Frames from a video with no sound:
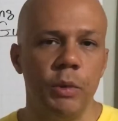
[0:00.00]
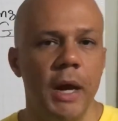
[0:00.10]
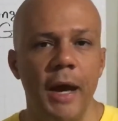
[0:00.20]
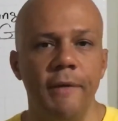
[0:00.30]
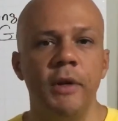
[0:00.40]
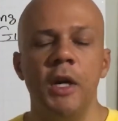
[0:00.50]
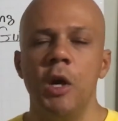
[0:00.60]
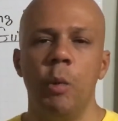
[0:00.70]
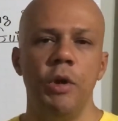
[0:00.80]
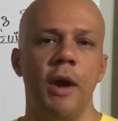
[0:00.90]
we have,
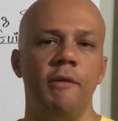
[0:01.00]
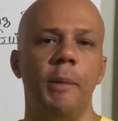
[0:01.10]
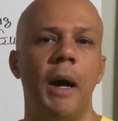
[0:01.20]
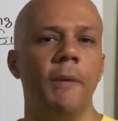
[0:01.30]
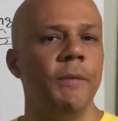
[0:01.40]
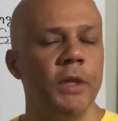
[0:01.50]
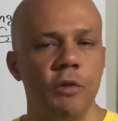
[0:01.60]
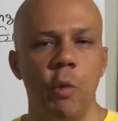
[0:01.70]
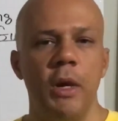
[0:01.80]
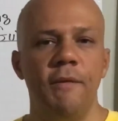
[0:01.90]
where you have about
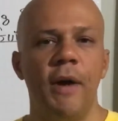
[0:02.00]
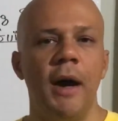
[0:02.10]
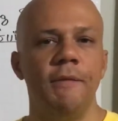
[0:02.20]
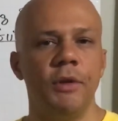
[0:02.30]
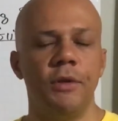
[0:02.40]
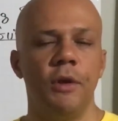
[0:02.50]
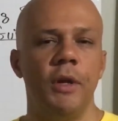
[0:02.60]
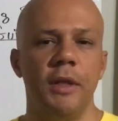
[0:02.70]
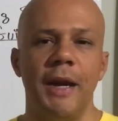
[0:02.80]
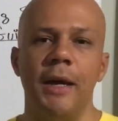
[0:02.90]
25 to
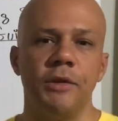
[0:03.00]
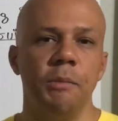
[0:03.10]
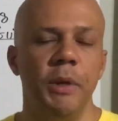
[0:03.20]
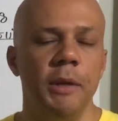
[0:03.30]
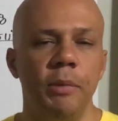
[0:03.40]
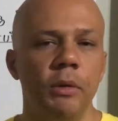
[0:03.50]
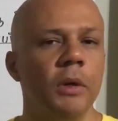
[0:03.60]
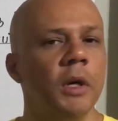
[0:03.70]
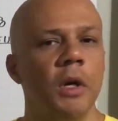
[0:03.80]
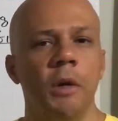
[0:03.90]
30,000
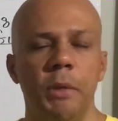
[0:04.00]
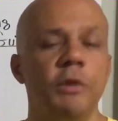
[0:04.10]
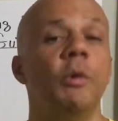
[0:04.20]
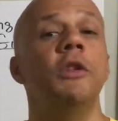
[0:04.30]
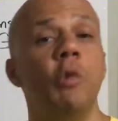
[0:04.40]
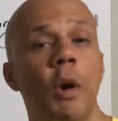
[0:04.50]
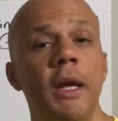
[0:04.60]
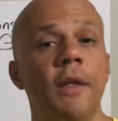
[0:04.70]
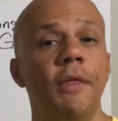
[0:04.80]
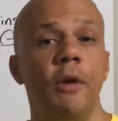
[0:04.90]
people, between
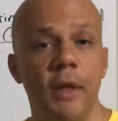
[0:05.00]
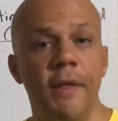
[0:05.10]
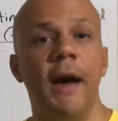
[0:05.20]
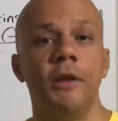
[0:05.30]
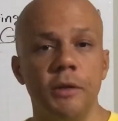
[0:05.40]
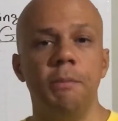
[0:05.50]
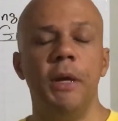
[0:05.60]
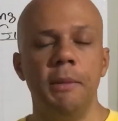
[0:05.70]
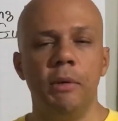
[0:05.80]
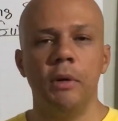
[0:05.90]
20 and 30,000
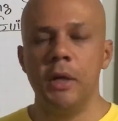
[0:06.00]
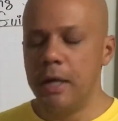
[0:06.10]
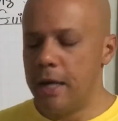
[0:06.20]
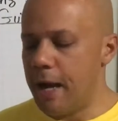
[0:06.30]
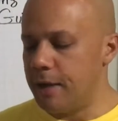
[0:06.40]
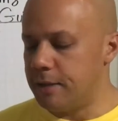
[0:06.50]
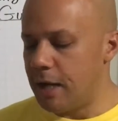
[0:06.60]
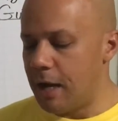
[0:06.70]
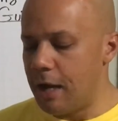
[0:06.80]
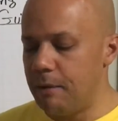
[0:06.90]
people at a
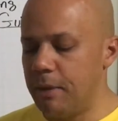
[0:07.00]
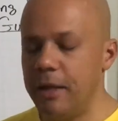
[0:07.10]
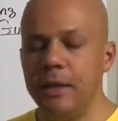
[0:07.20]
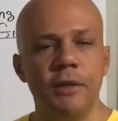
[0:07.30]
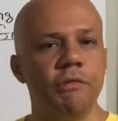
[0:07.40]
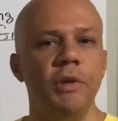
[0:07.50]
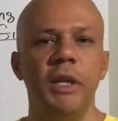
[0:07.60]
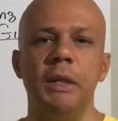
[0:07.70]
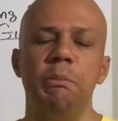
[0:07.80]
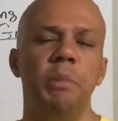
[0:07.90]
time, and this
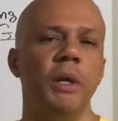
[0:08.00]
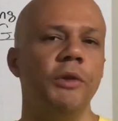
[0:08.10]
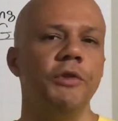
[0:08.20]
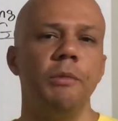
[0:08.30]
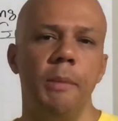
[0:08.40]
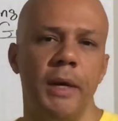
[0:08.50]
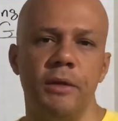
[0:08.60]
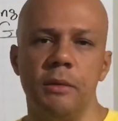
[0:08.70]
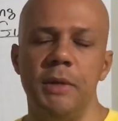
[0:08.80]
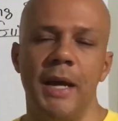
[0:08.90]
really builds
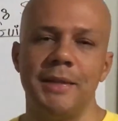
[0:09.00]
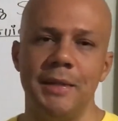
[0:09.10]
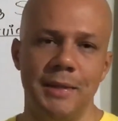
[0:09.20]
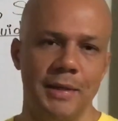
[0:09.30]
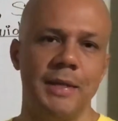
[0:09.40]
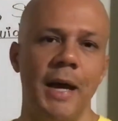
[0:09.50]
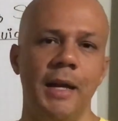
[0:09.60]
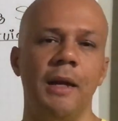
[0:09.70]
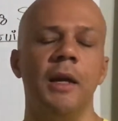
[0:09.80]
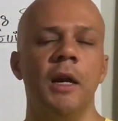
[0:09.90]
momentum. Yes, it's
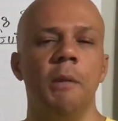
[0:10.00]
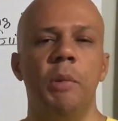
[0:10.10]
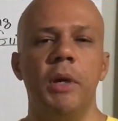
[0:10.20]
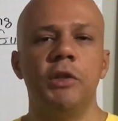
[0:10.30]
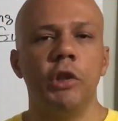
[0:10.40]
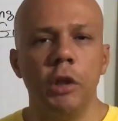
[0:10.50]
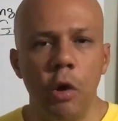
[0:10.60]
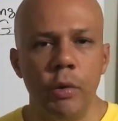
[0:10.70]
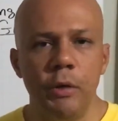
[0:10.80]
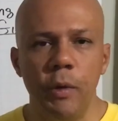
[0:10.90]
exciting, but it's
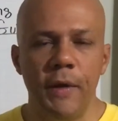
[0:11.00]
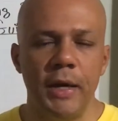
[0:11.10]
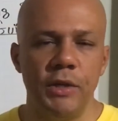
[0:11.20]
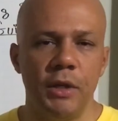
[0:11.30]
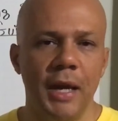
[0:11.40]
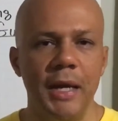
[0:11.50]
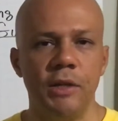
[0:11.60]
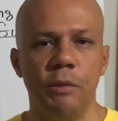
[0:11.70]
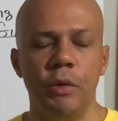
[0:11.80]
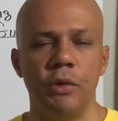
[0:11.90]
loaded with
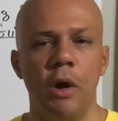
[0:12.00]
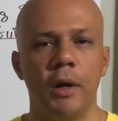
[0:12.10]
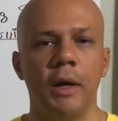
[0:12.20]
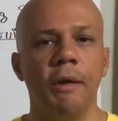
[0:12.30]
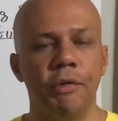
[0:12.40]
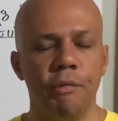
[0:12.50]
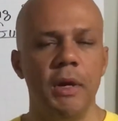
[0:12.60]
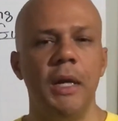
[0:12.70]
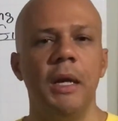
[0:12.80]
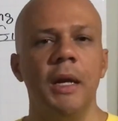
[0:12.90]
education. We're talking
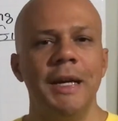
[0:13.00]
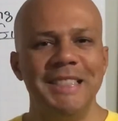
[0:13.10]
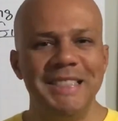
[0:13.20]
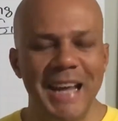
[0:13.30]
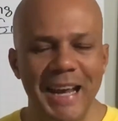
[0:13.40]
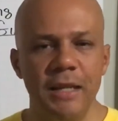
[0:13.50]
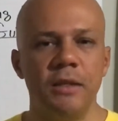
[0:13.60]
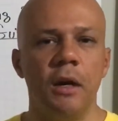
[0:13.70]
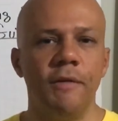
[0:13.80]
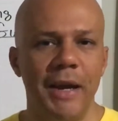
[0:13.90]
3
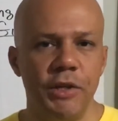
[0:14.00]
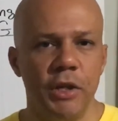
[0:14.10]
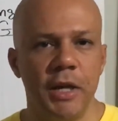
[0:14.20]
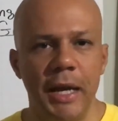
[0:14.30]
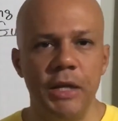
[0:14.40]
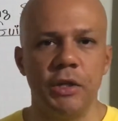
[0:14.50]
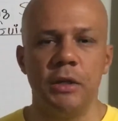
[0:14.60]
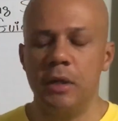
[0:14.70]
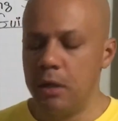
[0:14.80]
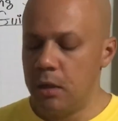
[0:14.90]
days of education.